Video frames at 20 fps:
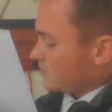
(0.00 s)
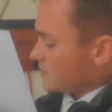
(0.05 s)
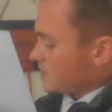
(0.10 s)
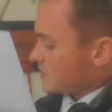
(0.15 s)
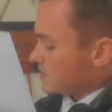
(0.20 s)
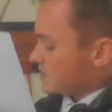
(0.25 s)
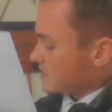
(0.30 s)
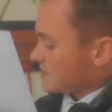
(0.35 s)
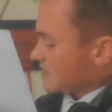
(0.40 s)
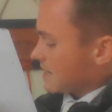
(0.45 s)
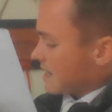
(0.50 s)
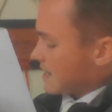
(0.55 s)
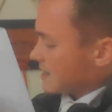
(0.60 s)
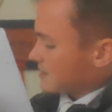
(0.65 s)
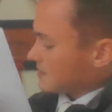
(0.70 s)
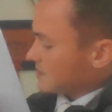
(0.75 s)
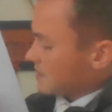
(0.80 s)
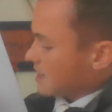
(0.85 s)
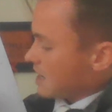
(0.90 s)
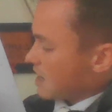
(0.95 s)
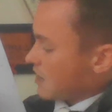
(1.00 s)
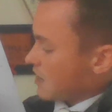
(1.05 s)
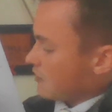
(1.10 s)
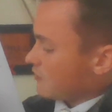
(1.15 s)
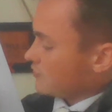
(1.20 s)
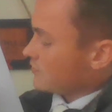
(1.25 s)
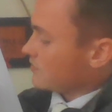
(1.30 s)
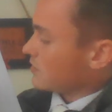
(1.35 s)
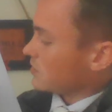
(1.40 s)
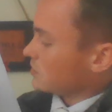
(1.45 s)
because it has to have
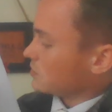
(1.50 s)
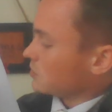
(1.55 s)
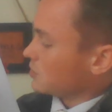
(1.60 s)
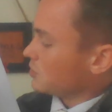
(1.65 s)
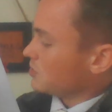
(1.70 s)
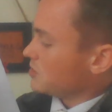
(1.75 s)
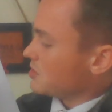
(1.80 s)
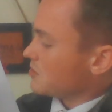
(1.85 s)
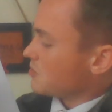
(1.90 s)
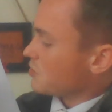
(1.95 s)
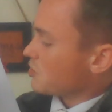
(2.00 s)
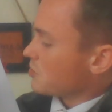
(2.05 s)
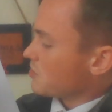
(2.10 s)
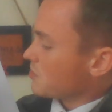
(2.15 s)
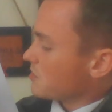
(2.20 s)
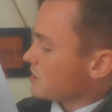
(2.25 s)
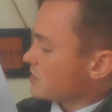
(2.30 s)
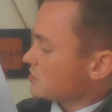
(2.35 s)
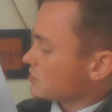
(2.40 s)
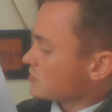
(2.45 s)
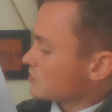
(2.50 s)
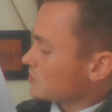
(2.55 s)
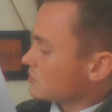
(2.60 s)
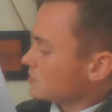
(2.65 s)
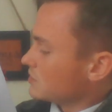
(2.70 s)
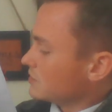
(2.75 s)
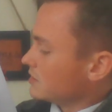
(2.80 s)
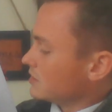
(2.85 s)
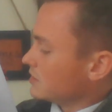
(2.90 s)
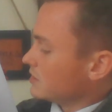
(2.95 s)
a little bit more muscle
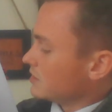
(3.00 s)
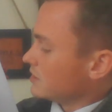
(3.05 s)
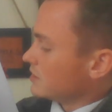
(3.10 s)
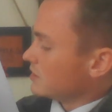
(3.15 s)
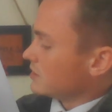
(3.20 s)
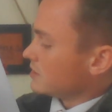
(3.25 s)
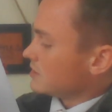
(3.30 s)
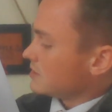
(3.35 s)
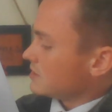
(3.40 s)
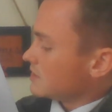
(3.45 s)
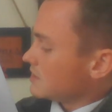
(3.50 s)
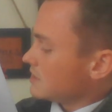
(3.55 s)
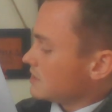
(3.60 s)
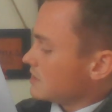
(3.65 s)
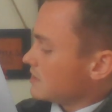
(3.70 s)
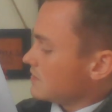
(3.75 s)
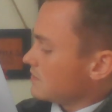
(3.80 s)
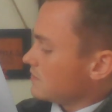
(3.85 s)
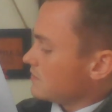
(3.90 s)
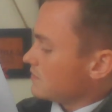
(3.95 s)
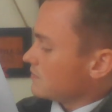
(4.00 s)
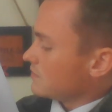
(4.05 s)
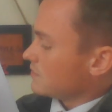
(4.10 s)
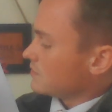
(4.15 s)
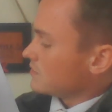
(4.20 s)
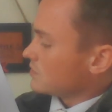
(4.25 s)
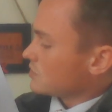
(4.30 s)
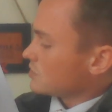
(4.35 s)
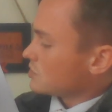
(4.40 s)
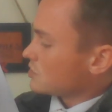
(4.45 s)
to give
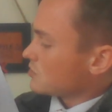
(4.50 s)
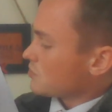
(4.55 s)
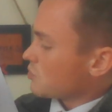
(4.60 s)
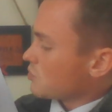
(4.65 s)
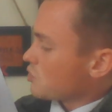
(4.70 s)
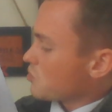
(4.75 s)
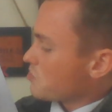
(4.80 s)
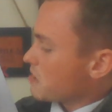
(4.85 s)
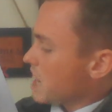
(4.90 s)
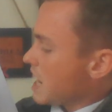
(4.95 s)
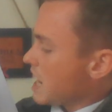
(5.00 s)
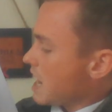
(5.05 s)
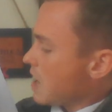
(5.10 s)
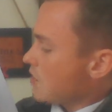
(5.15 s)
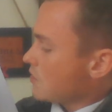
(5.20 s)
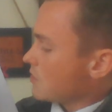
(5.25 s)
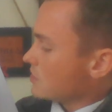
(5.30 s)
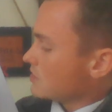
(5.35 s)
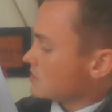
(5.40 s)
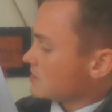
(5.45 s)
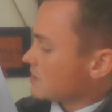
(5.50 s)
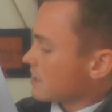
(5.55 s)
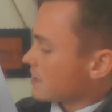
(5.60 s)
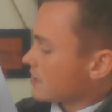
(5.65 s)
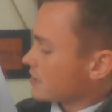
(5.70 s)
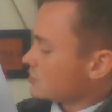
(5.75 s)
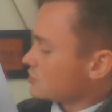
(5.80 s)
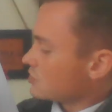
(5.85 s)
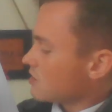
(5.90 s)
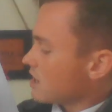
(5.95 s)
some more power to
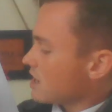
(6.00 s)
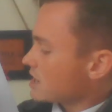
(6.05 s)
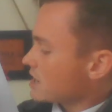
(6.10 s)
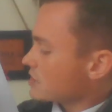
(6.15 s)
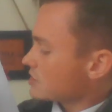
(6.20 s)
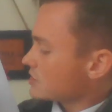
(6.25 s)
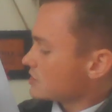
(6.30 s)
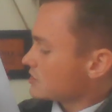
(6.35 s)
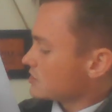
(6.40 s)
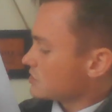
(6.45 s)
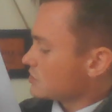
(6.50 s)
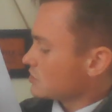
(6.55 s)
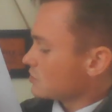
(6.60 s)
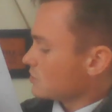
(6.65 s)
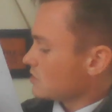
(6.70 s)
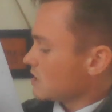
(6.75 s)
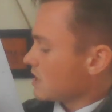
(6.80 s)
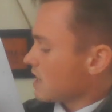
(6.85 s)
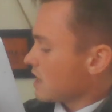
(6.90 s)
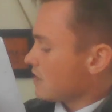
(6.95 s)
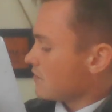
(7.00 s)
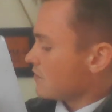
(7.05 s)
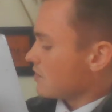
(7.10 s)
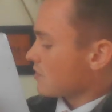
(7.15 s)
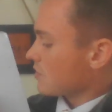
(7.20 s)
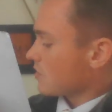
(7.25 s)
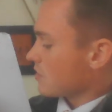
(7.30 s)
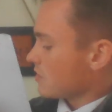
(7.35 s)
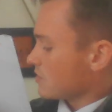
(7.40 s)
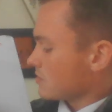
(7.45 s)
that contraction, so we have
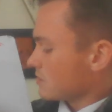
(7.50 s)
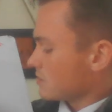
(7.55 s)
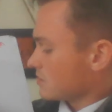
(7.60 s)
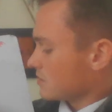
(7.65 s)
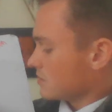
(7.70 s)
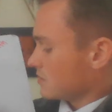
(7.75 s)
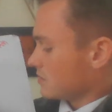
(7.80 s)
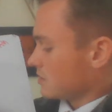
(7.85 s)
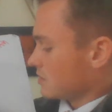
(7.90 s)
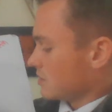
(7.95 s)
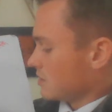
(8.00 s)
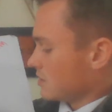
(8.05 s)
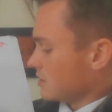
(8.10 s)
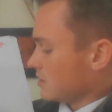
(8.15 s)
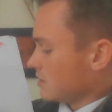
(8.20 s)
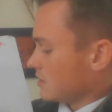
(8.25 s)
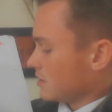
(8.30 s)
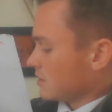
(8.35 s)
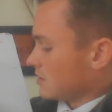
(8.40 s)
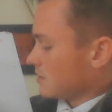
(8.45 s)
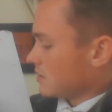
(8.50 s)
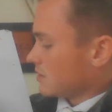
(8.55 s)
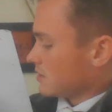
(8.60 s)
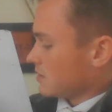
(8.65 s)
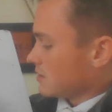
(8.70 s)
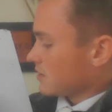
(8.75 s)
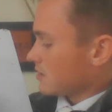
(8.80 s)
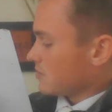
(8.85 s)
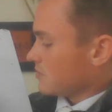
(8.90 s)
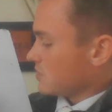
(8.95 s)
our heart
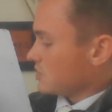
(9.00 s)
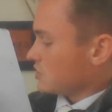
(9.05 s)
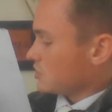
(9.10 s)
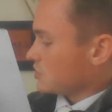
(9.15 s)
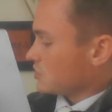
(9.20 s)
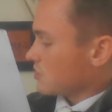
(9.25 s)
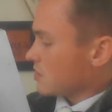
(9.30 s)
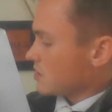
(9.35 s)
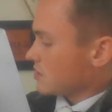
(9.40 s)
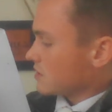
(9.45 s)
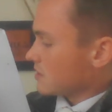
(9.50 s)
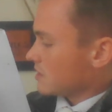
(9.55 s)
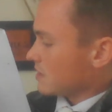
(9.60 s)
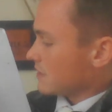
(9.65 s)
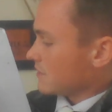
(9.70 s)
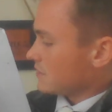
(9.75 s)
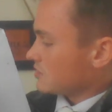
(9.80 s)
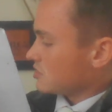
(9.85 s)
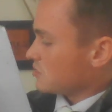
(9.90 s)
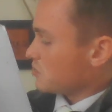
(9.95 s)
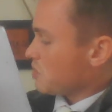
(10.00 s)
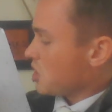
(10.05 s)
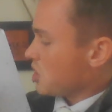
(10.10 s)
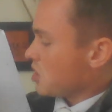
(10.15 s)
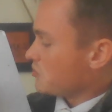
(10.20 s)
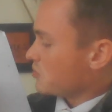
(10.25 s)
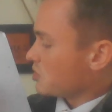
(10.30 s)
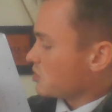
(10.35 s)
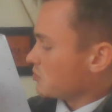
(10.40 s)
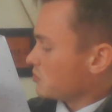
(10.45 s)
can be strong enough to
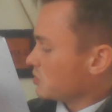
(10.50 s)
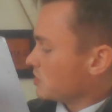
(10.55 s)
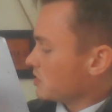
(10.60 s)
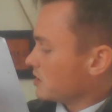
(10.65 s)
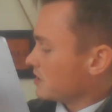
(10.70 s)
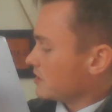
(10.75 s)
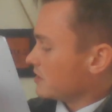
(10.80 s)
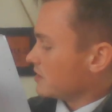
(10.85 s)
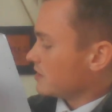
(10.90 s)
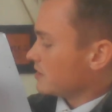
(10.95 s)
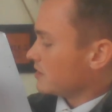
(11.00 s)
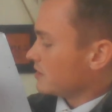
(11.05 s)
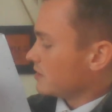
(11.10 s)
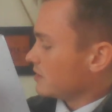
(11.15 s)
pump our blood